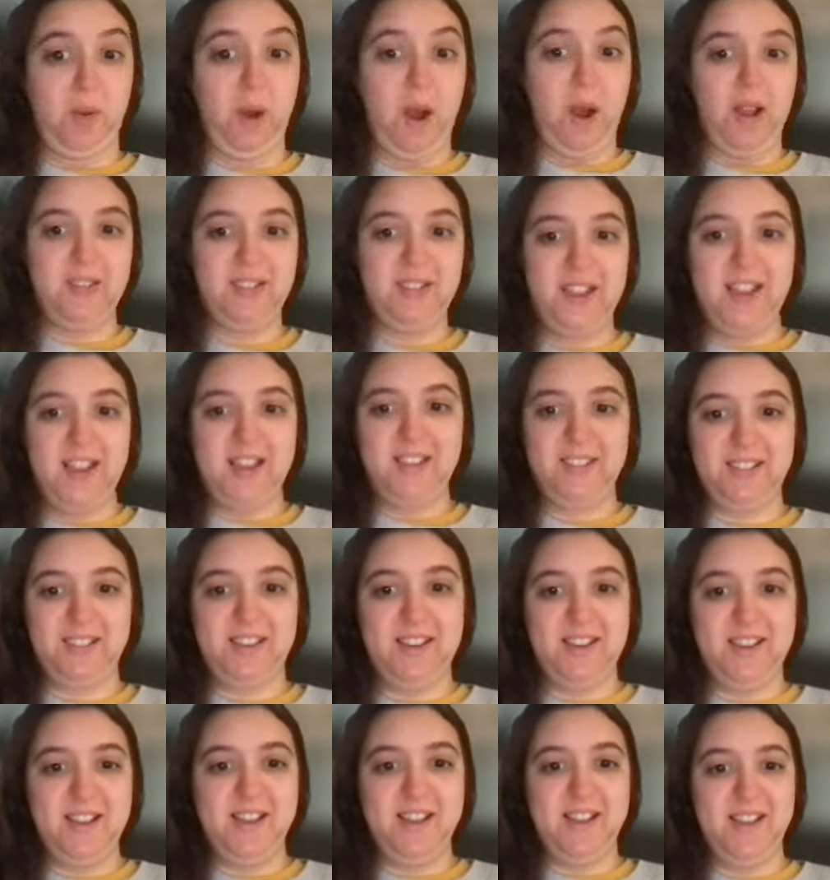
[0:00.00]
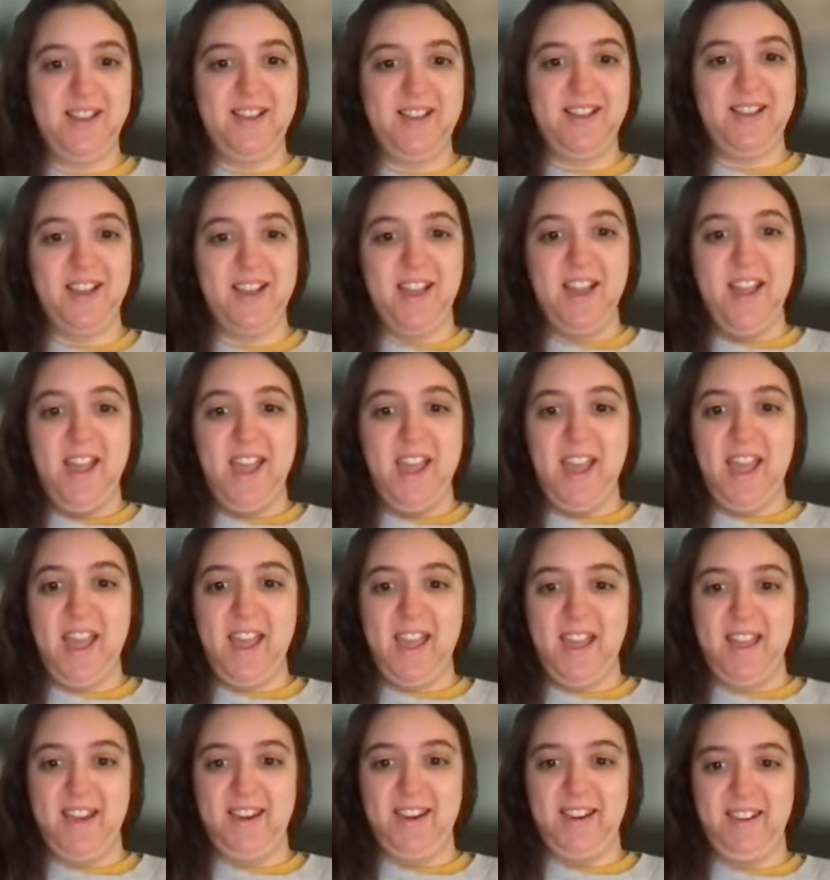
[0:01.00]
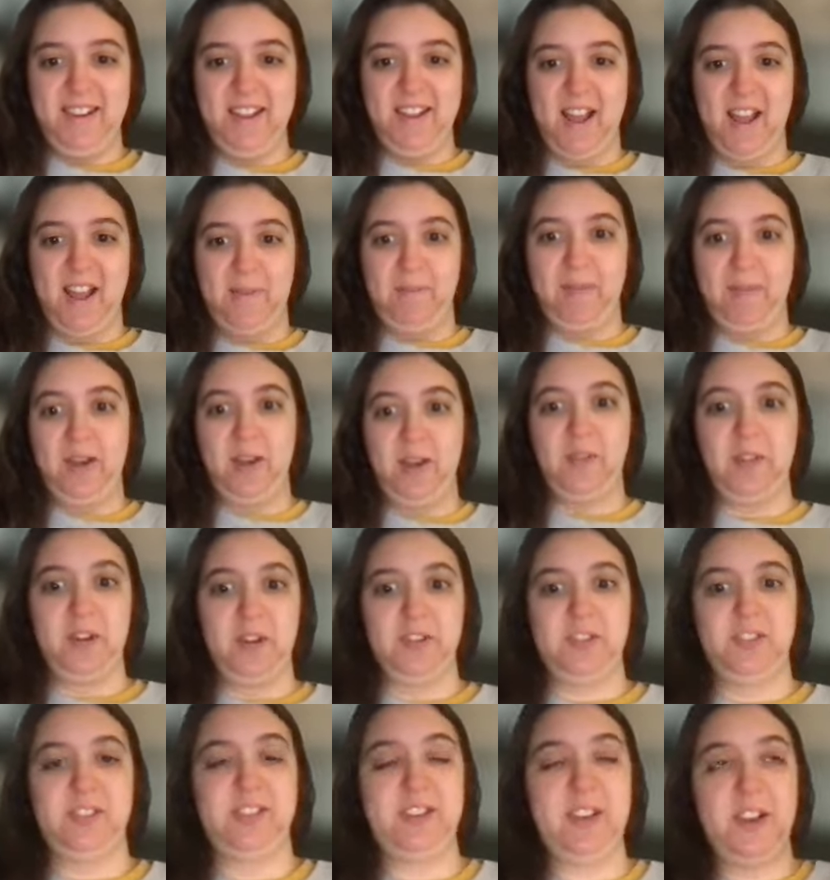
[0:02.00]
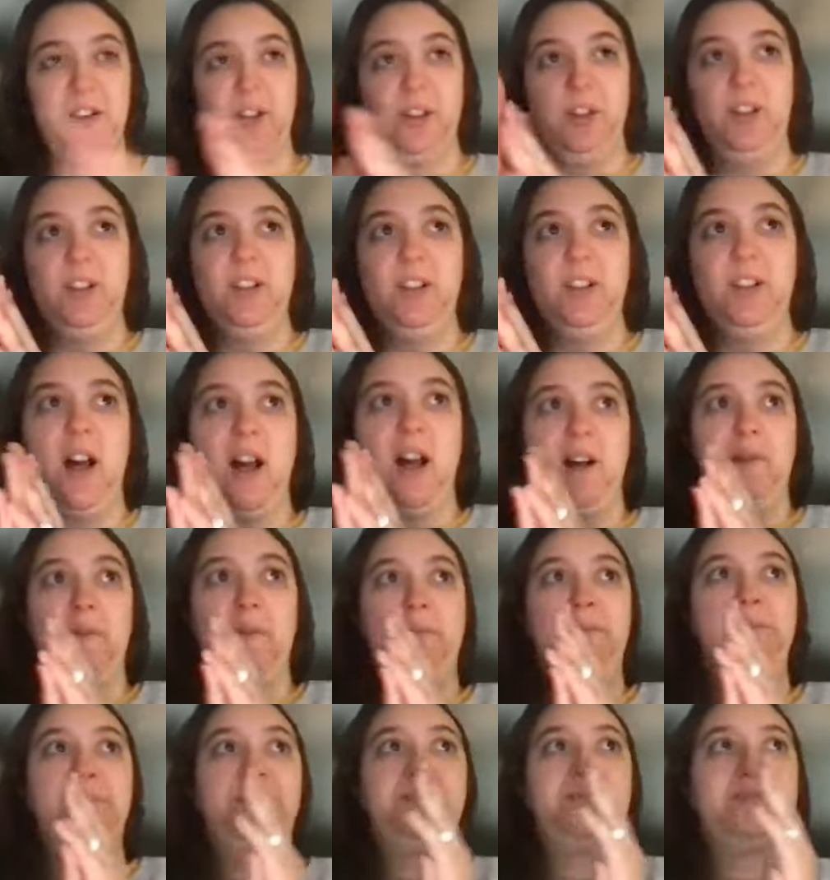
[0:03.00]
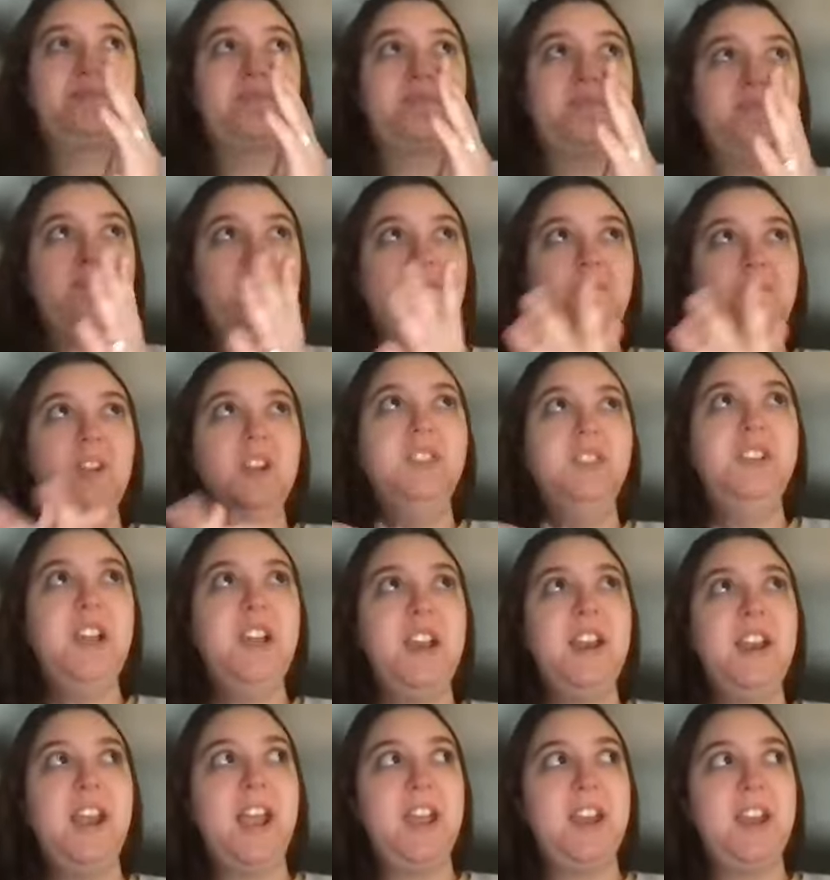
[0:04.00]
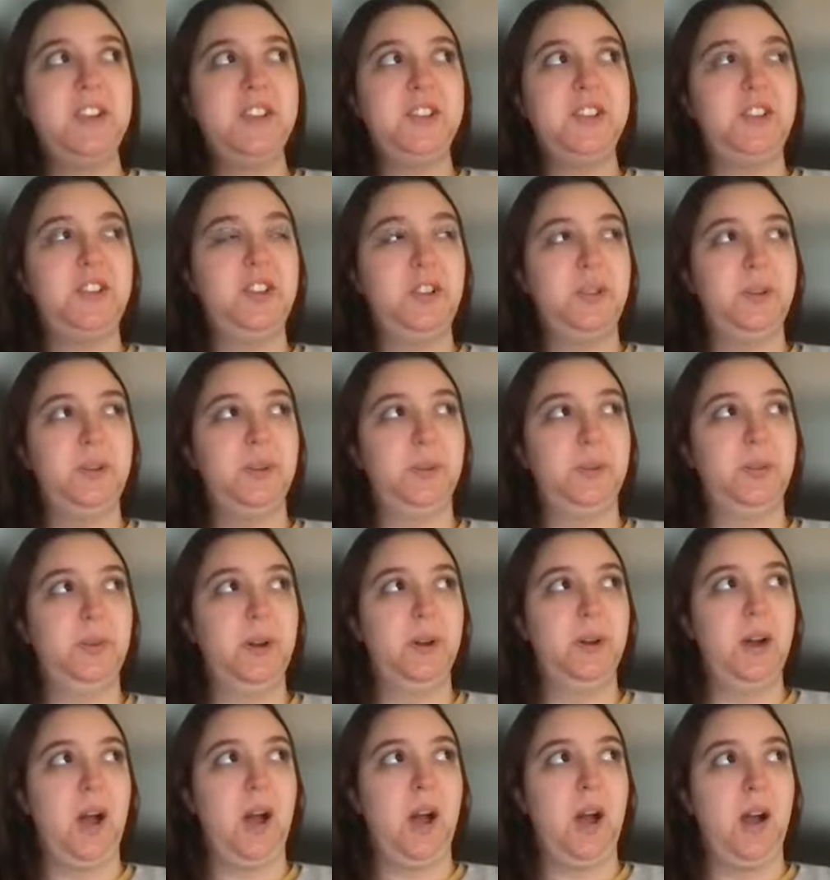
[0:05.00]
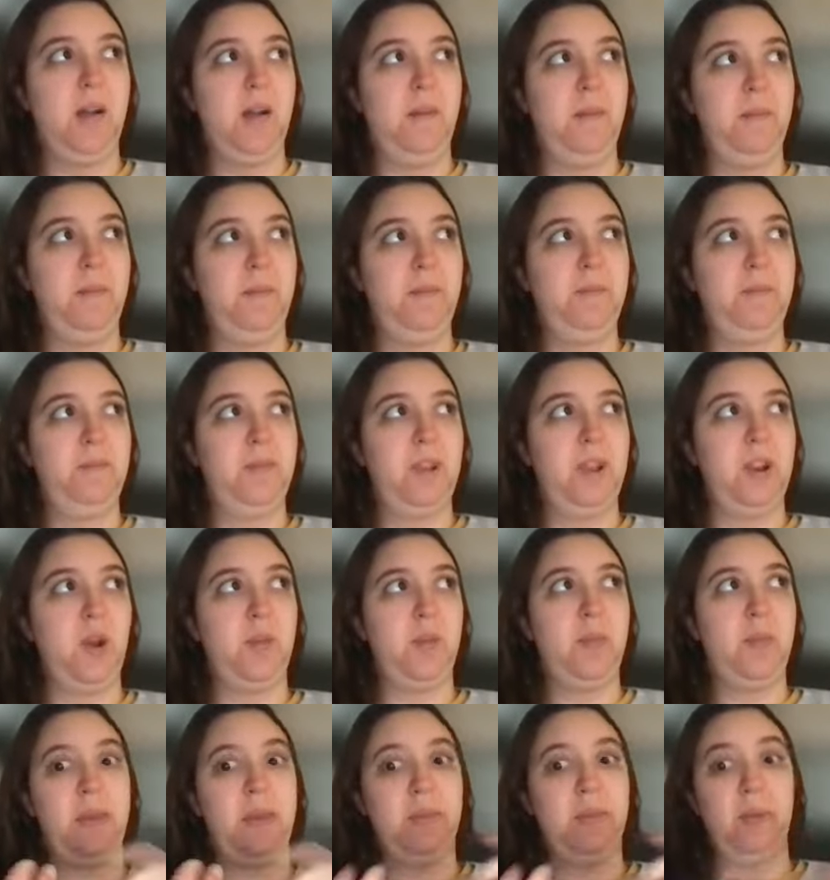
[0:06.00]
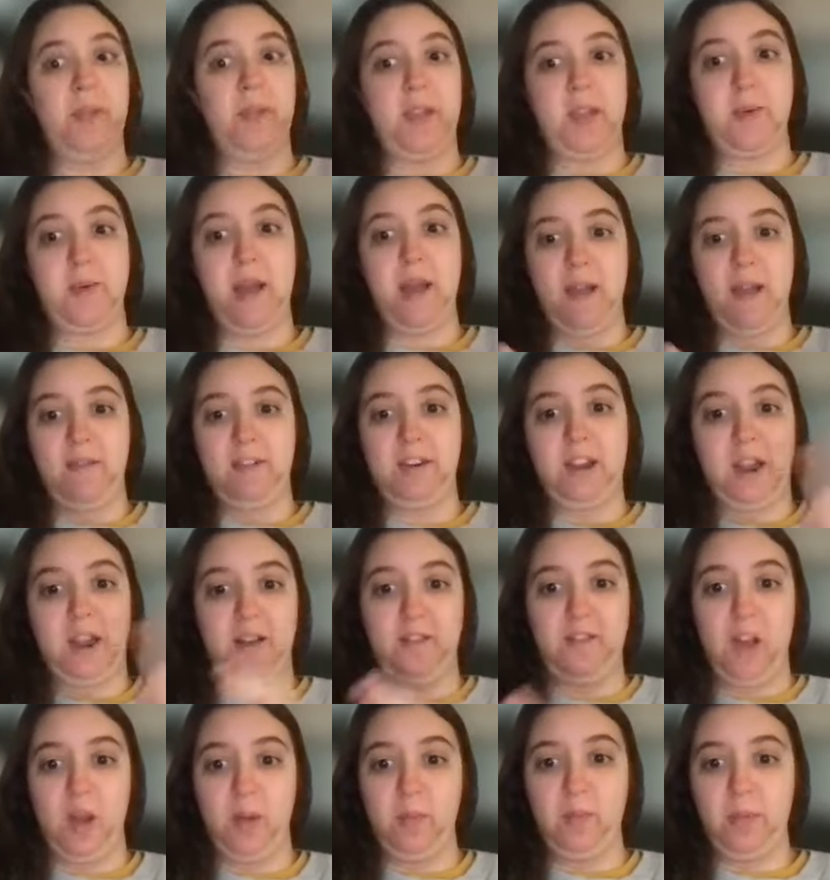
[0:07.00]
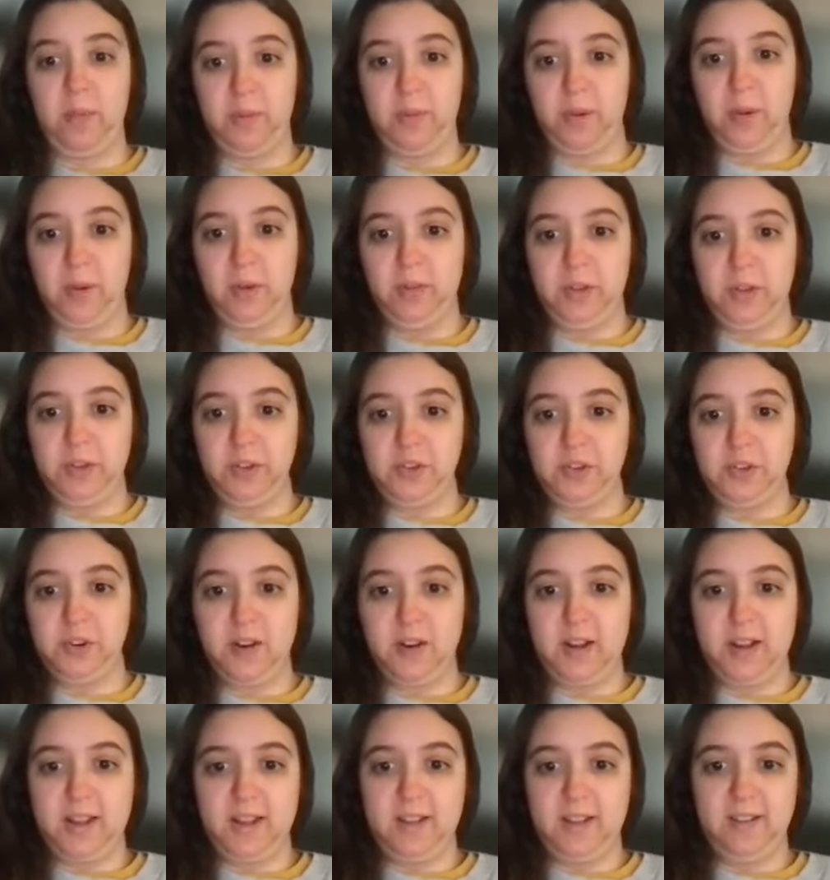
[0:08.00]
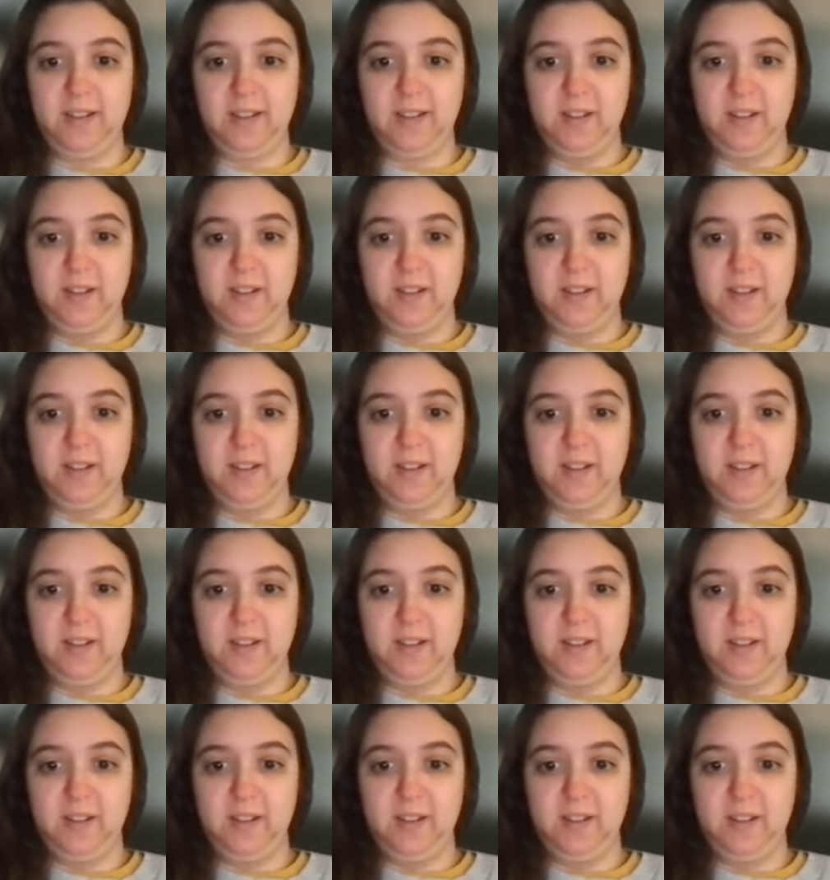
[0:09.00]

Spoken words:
process and you know that you're still dedicated to you know, people that you have to kind of help through this journey.